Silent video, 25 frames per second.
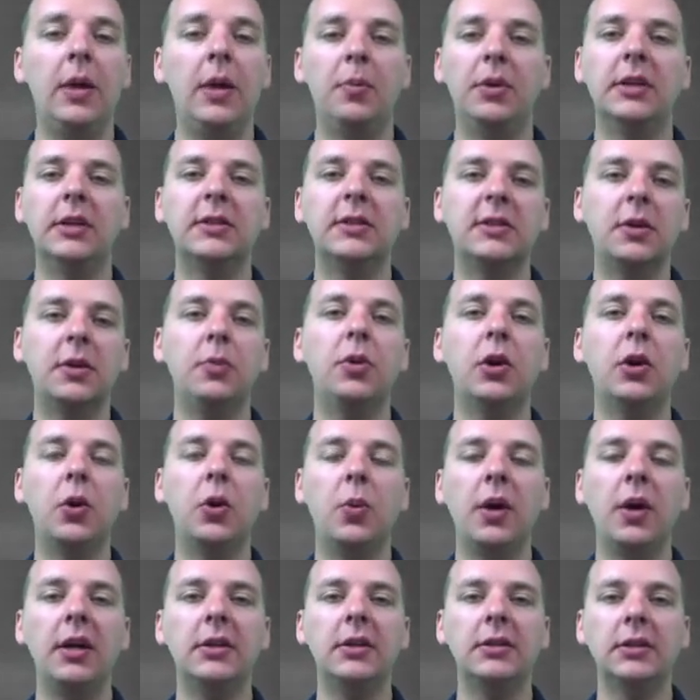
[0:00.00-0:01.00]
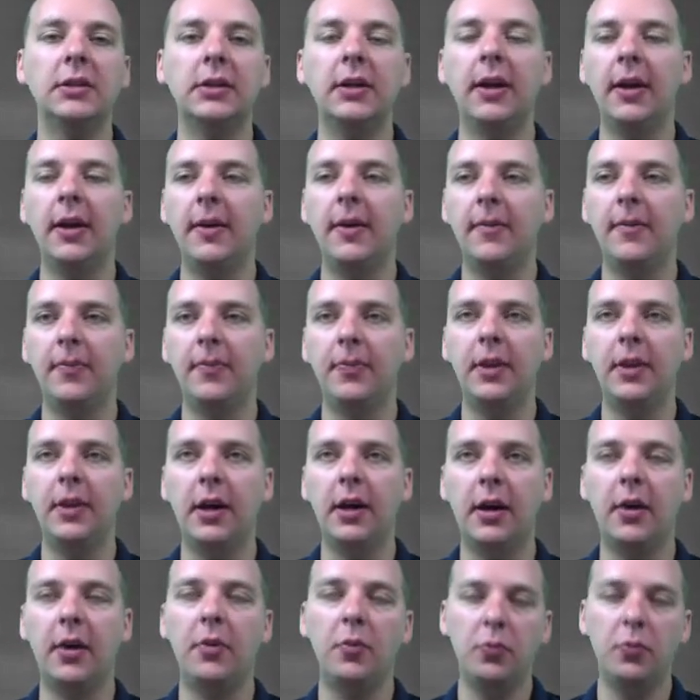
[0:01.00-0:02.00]
But it's some equation,
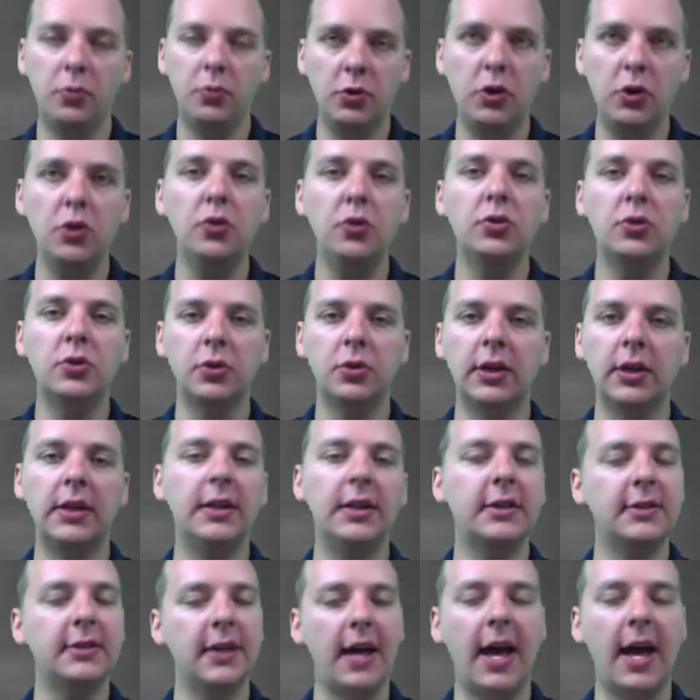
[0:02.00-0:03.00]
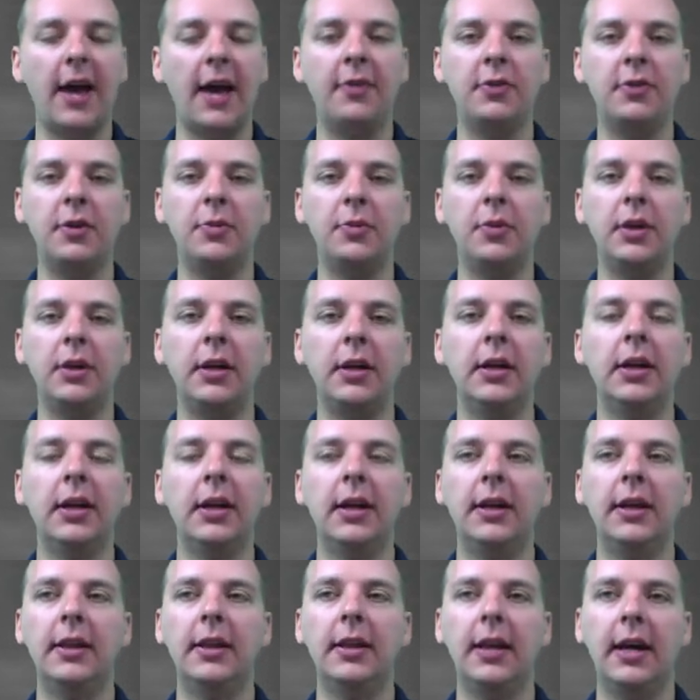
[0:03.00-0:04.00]
uh, usually it doesn't have to be,
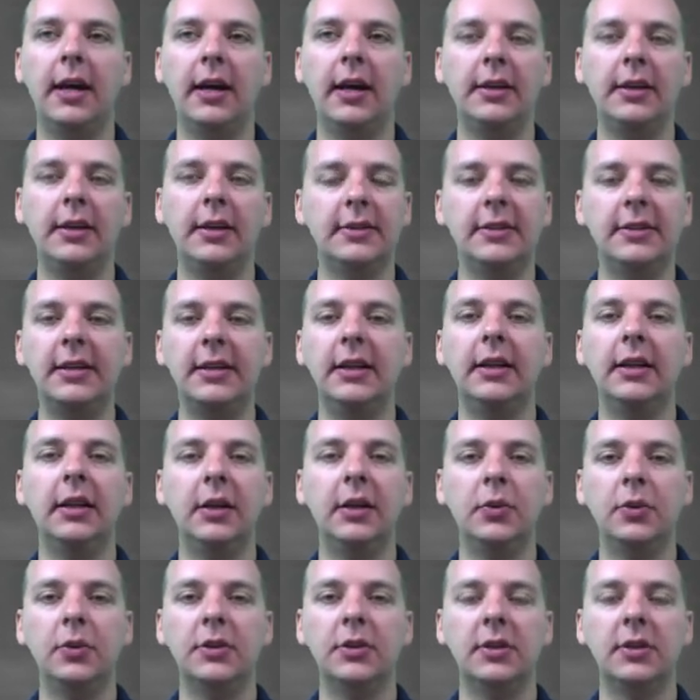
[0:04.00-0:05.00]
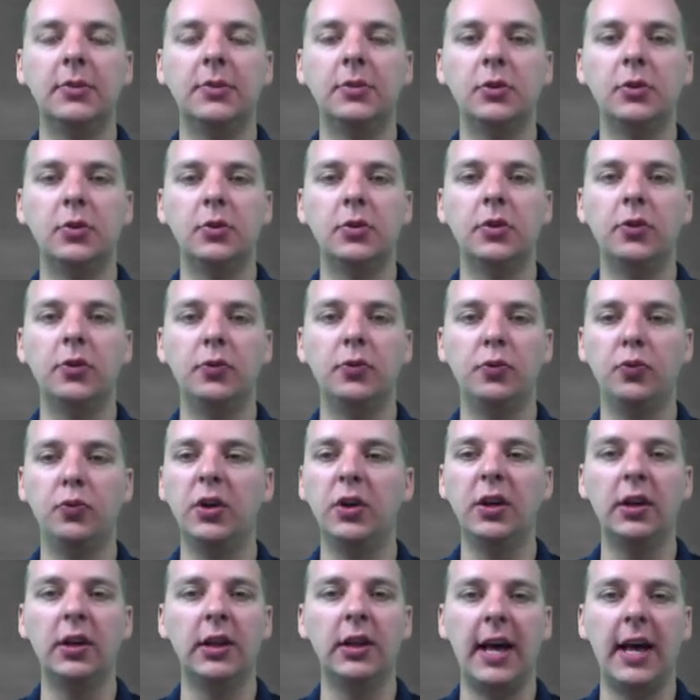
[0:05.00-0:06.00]
that is dealing with some sort of
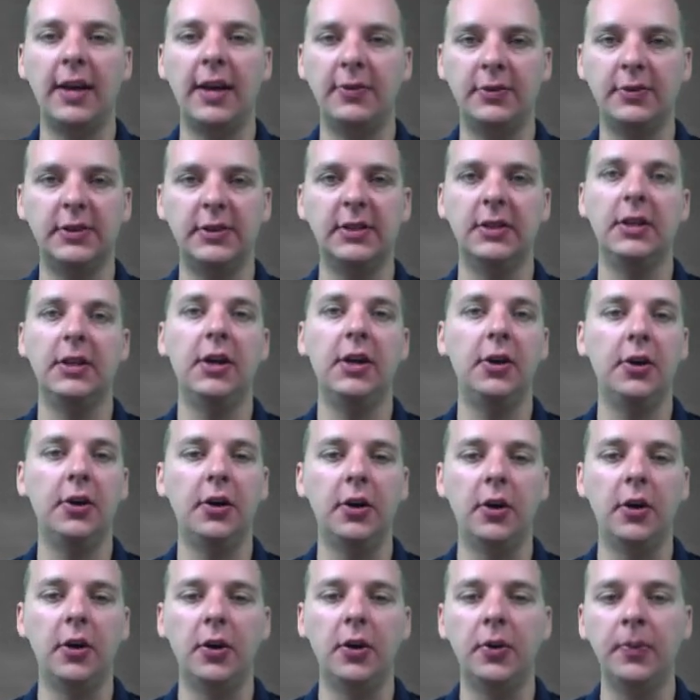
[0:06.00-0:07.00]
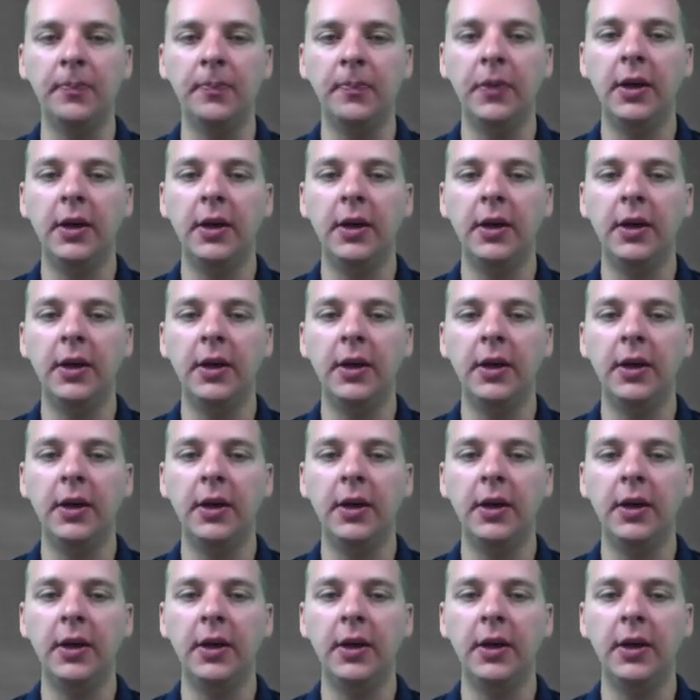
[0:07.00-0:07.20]
real life scenario.